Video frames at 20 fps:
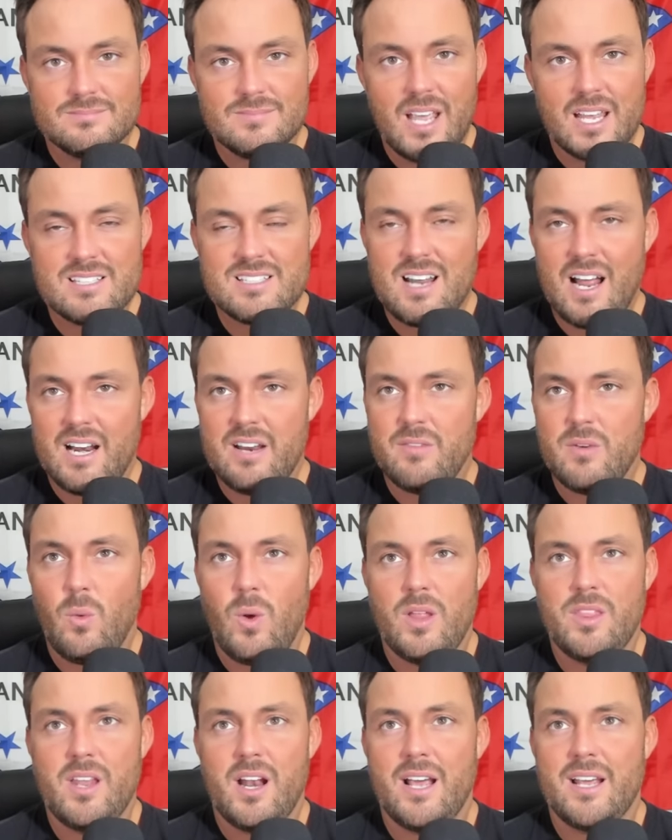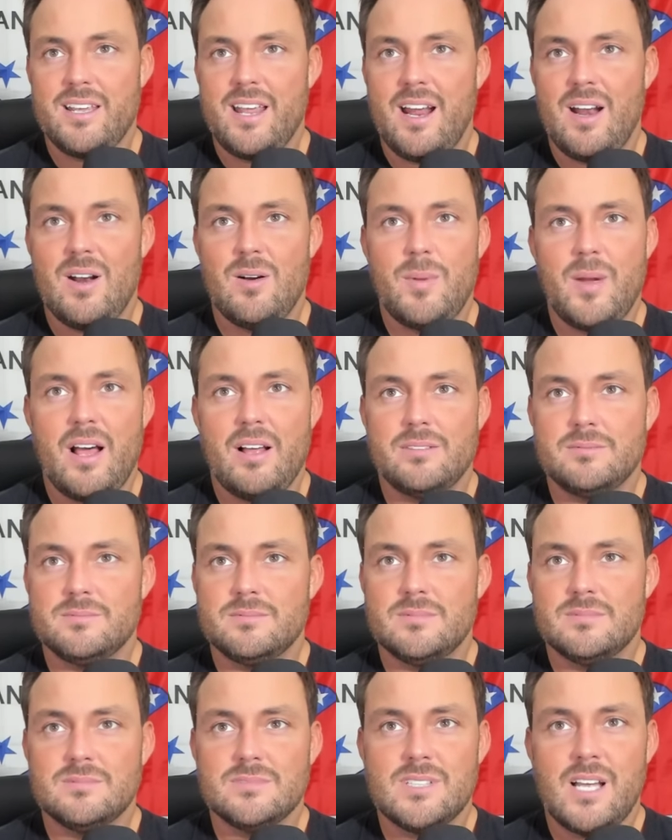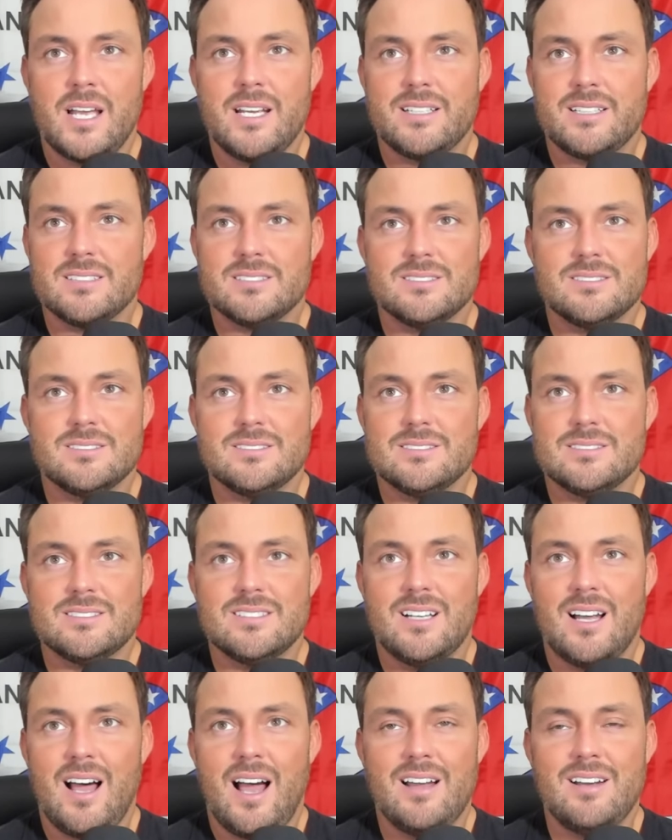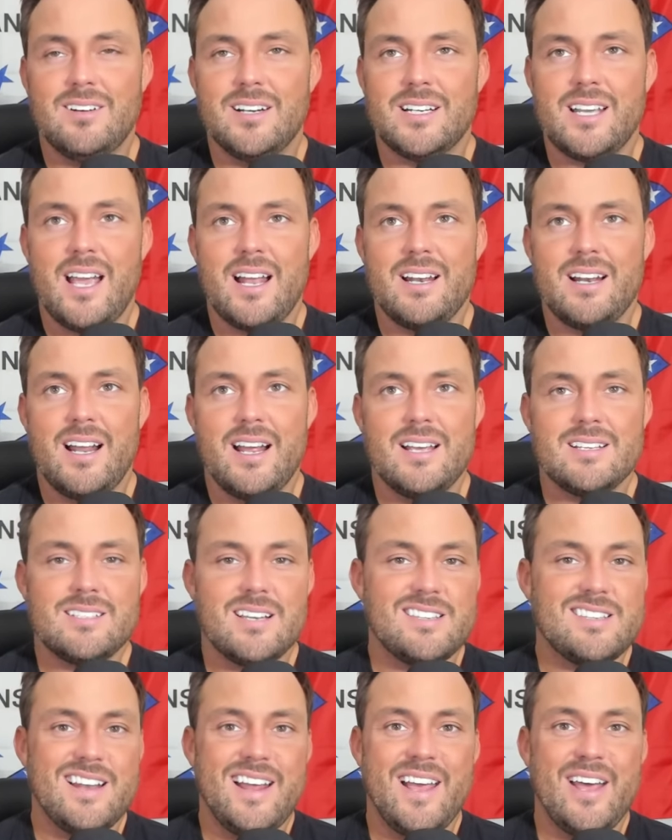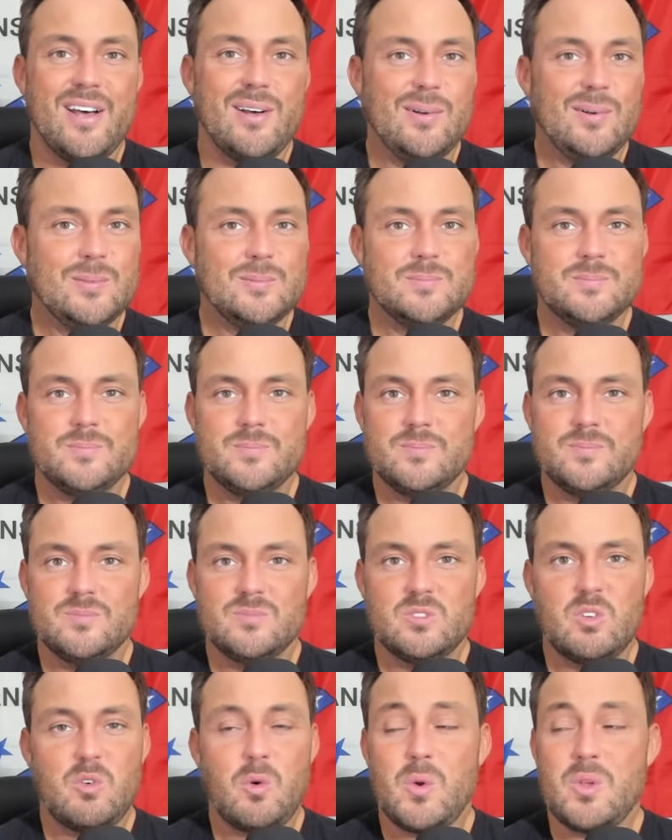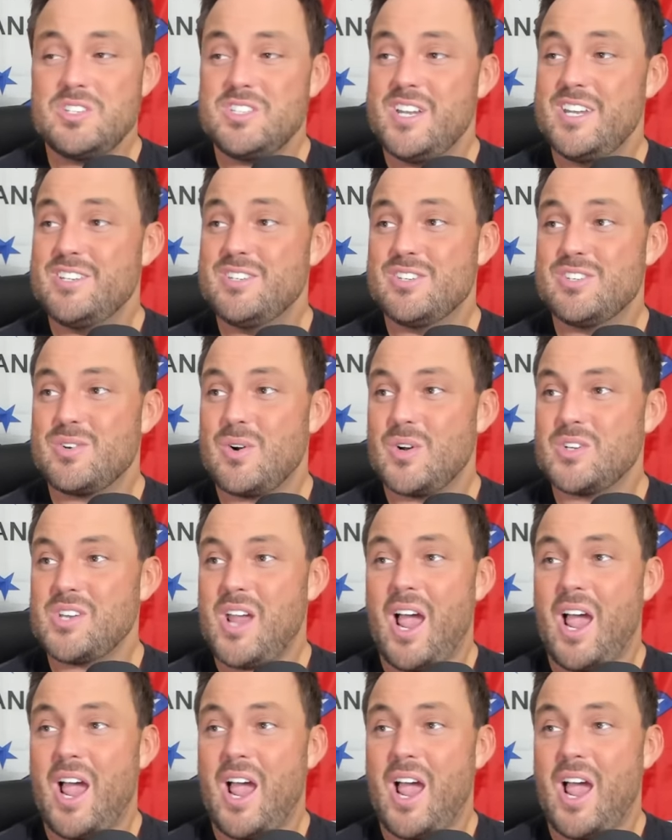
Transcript: It's not even one that I care about. Like, I look at it as it's an L before the season starts.